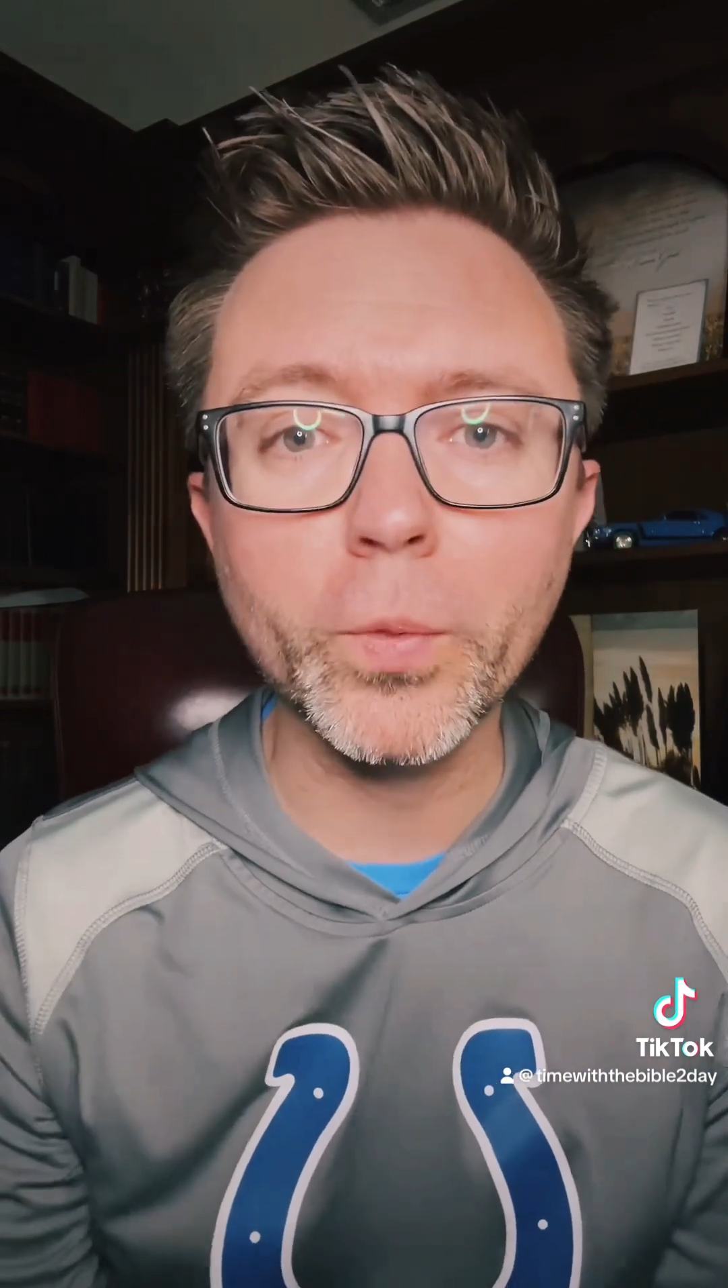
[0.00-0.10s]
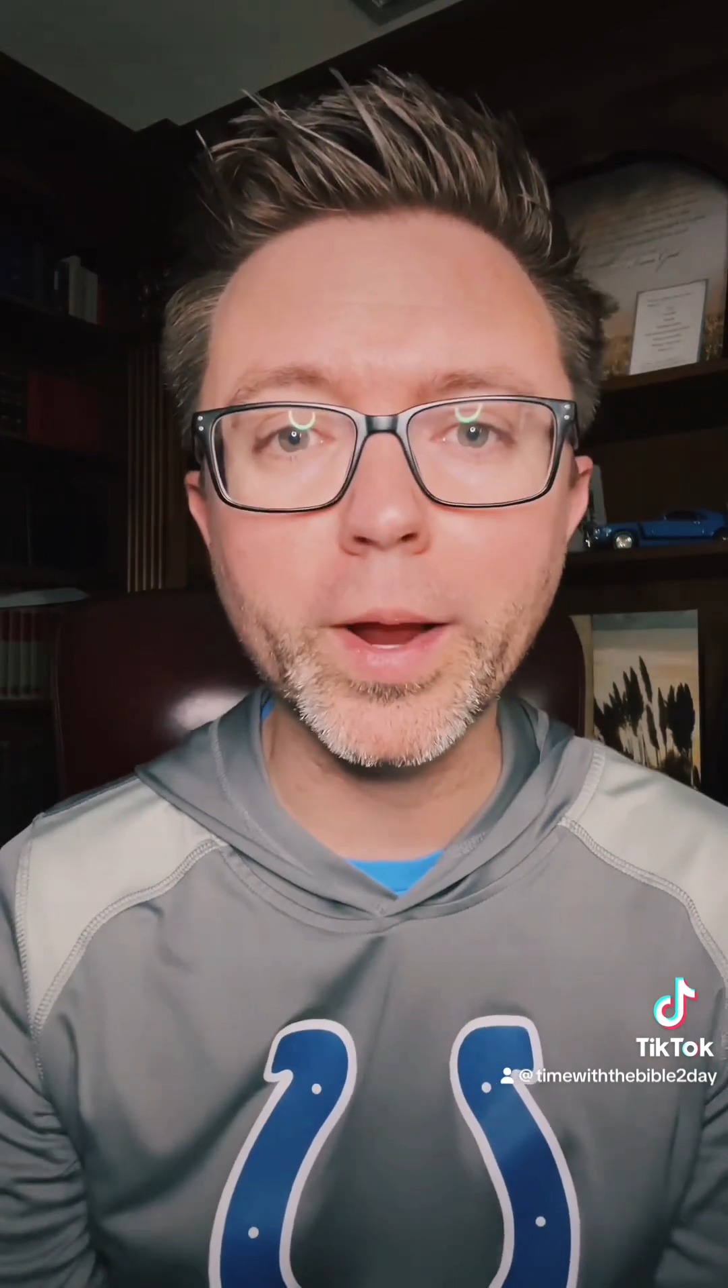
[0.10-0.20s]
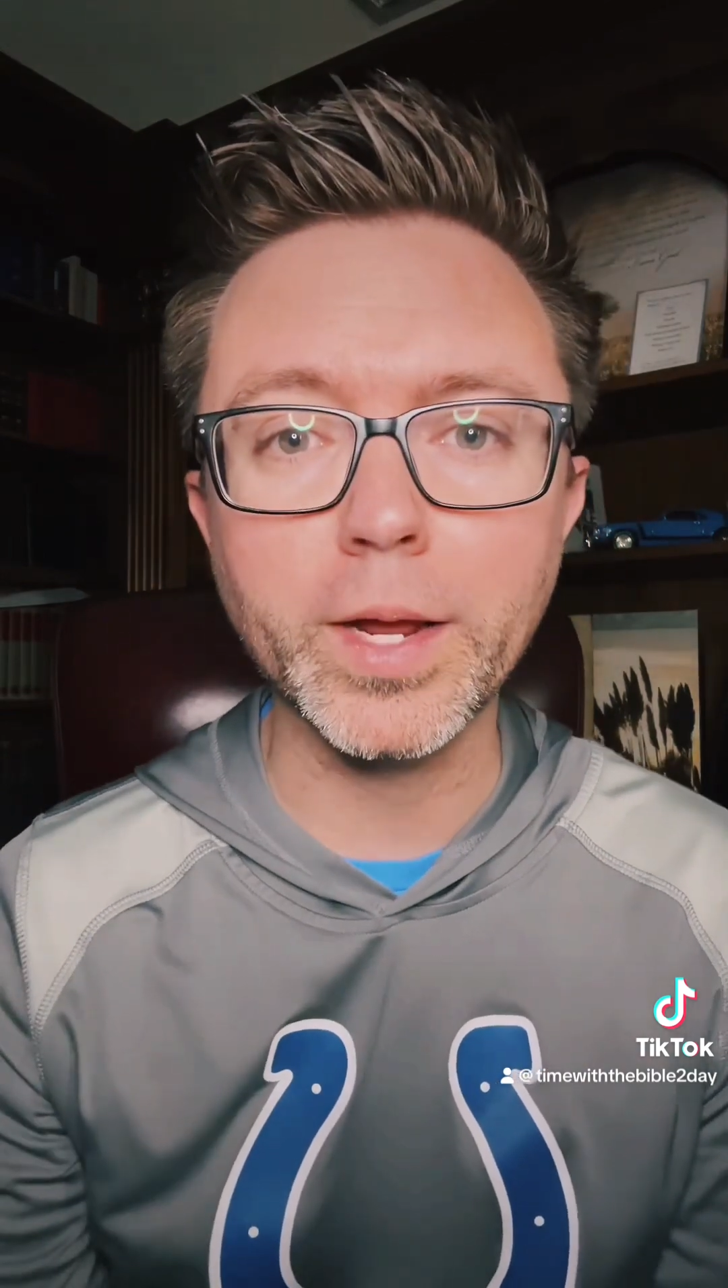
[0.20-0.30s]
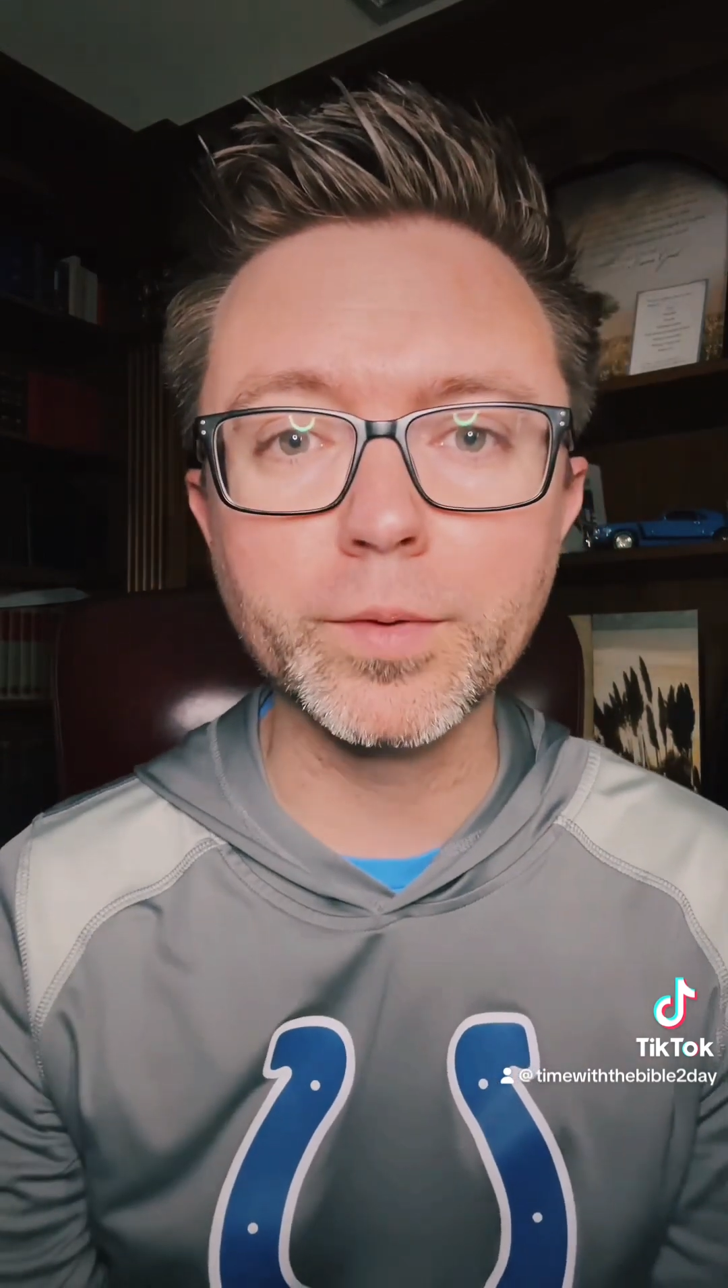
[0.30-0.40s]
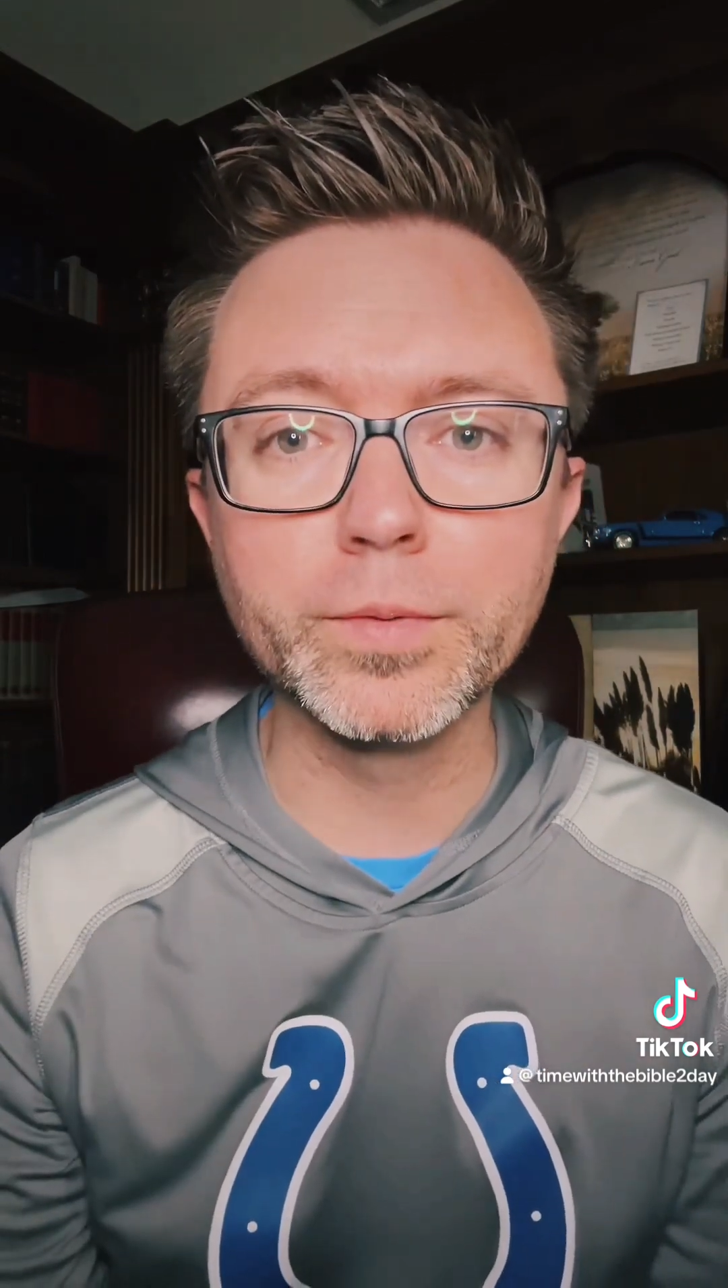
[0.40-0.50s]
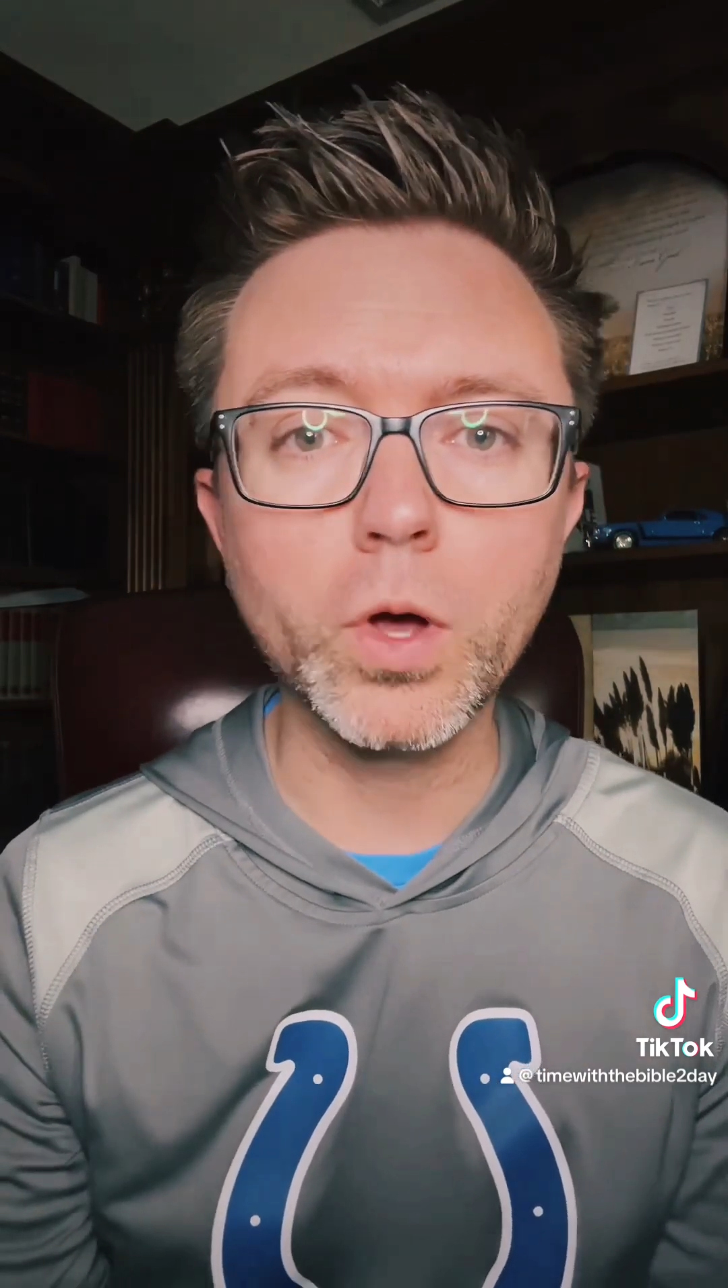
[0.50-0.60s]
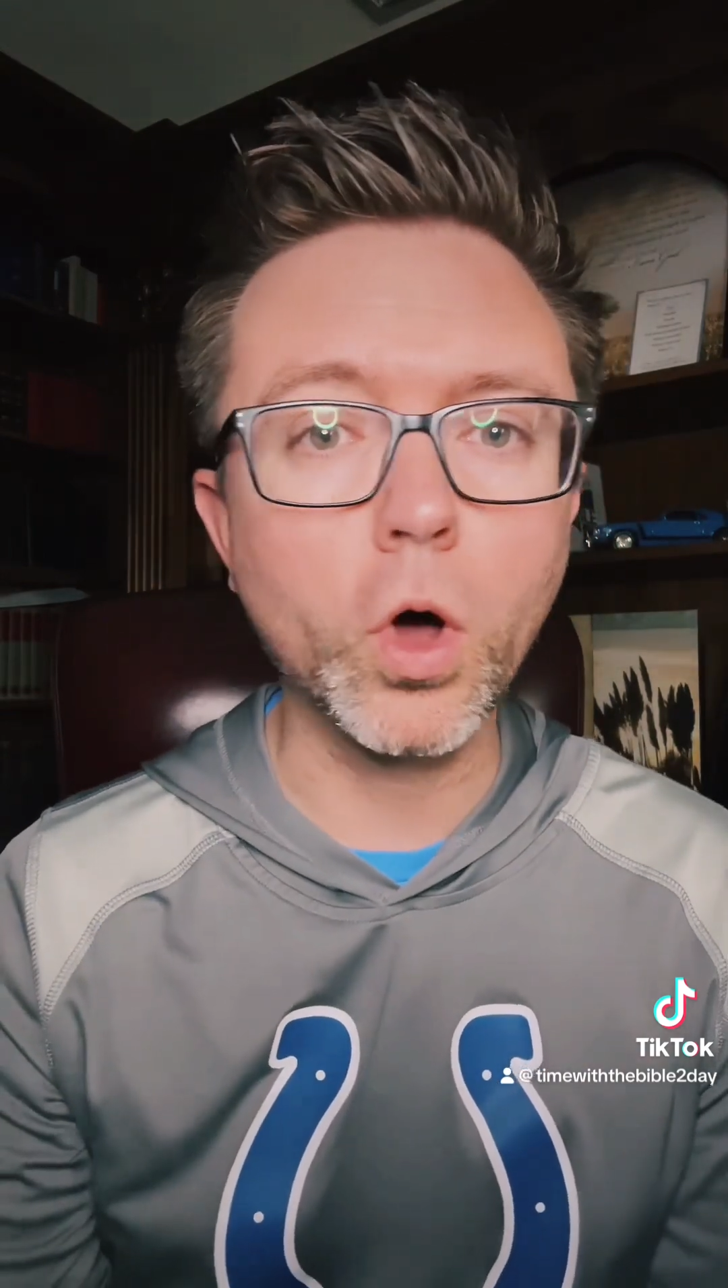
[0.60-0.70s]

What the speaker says: grave.